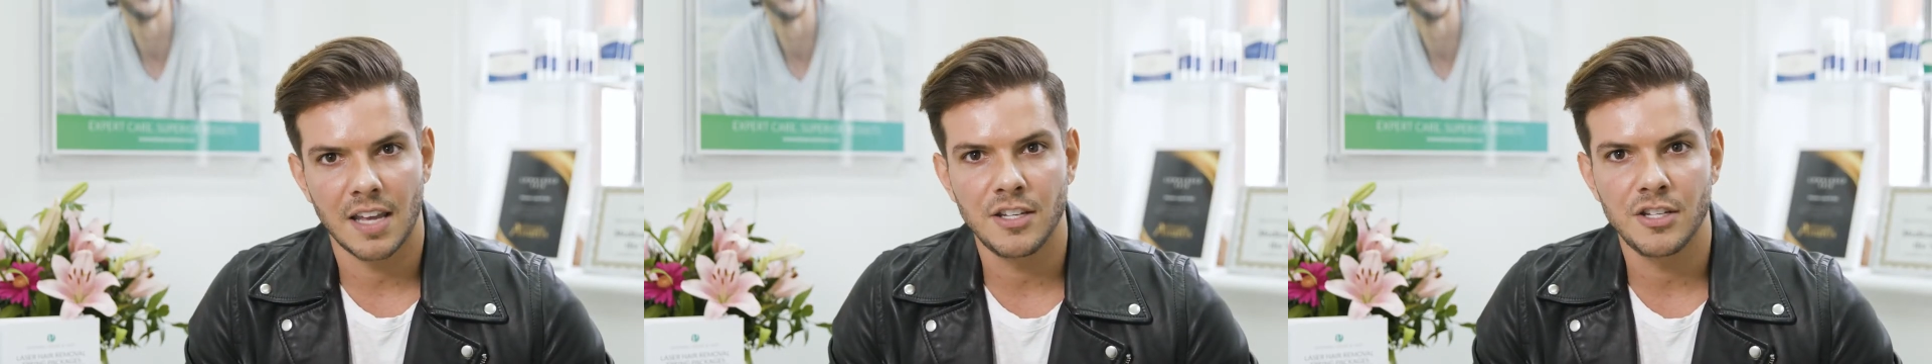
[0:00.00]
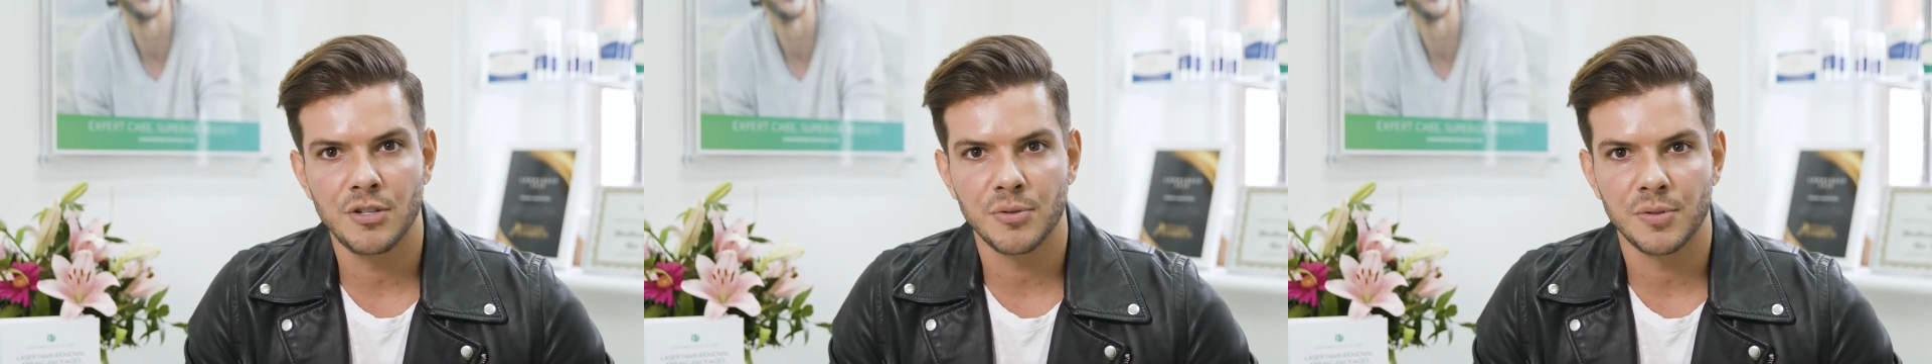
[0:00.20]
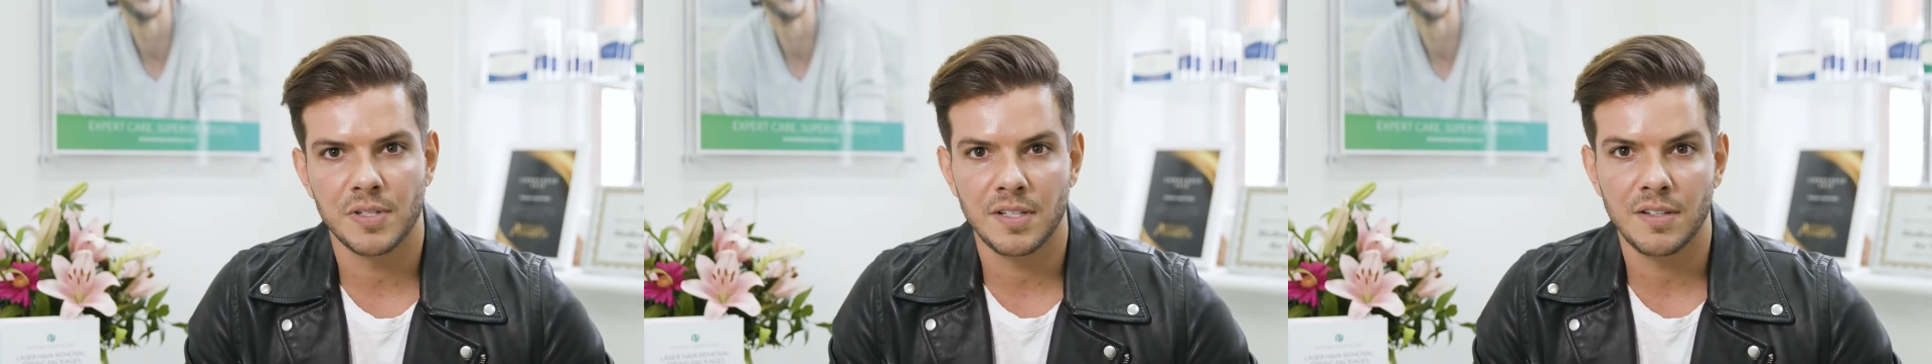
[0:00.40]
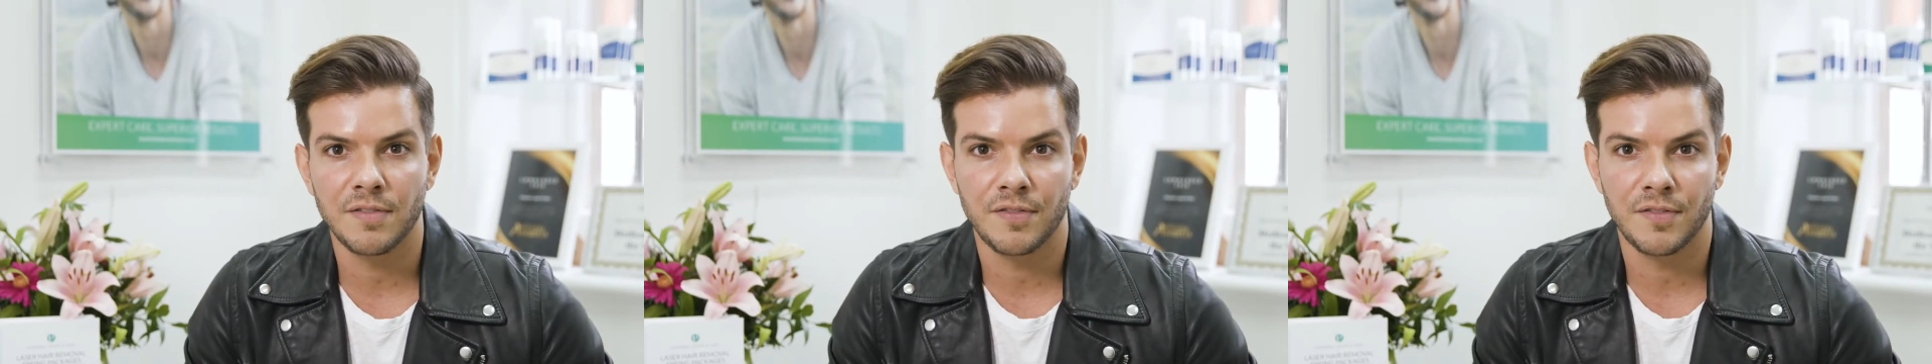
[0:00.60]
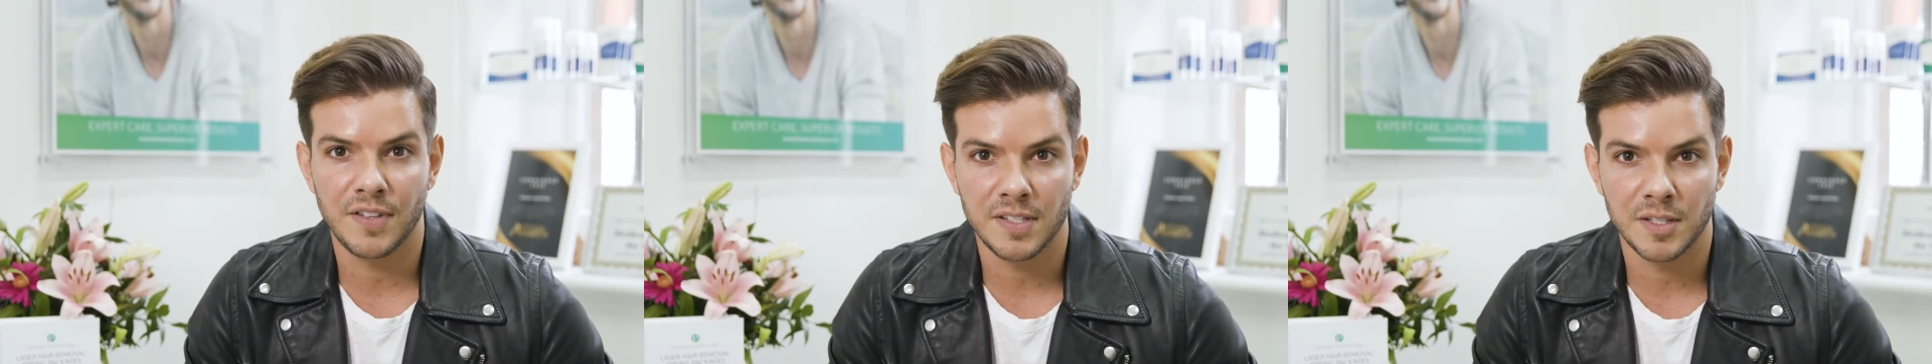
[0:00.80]
and you see
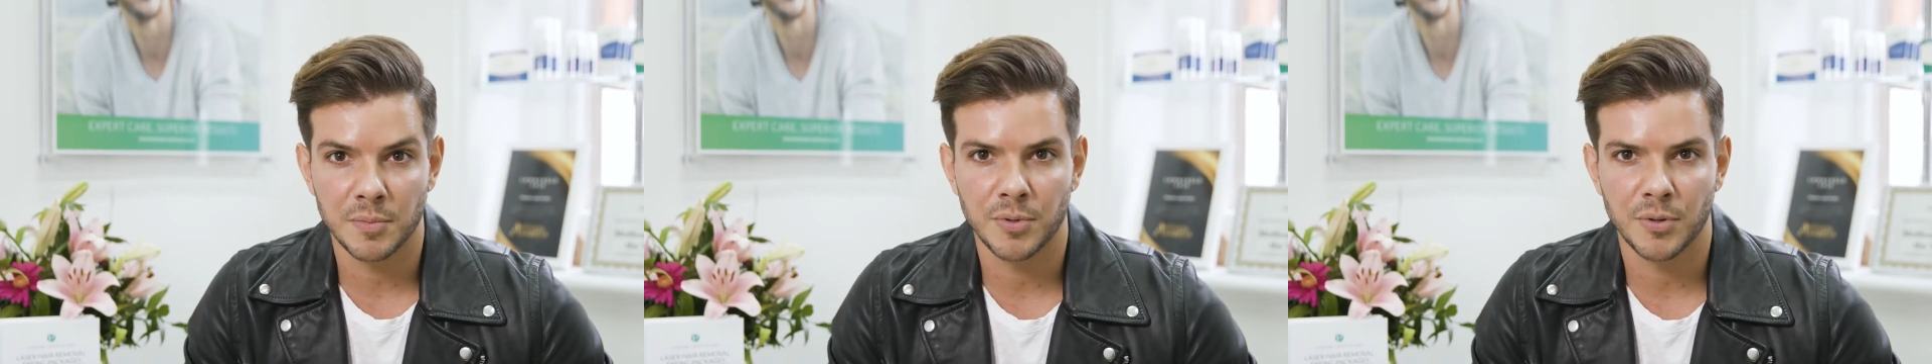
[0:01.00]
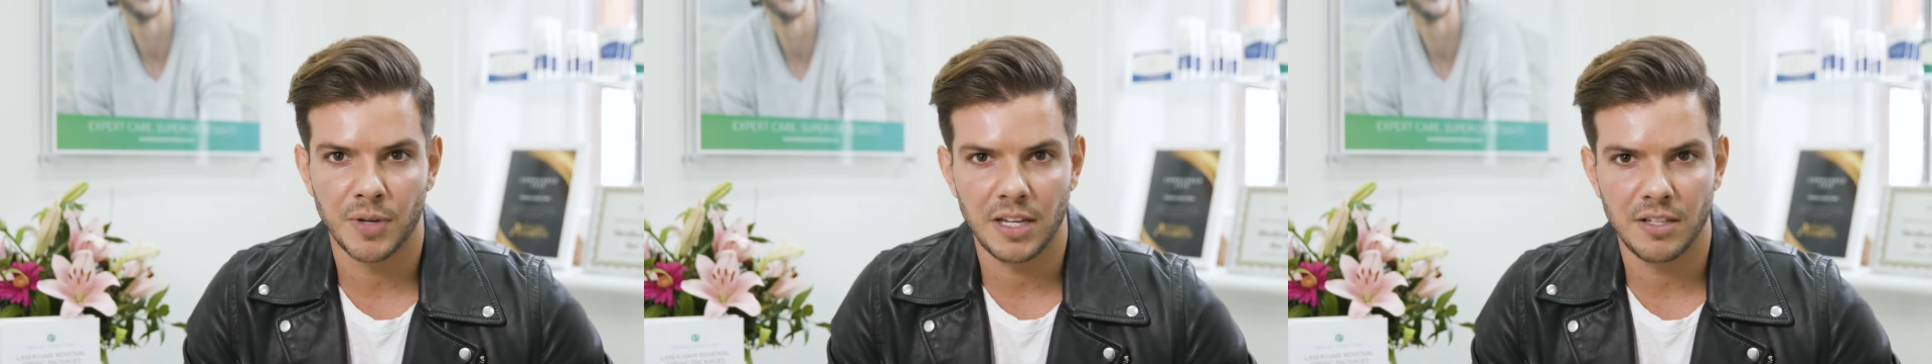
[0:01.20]
visible